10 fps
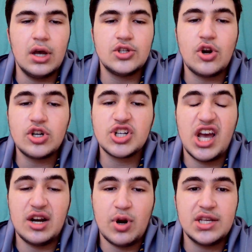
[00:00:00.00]
Star Trek
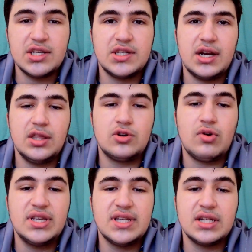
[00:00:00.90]
Enterprise is set in the
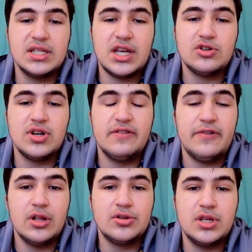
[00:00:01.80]
22nd century and
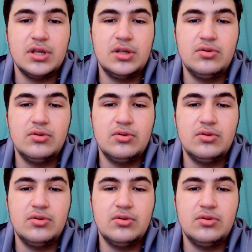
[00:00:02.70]
follows the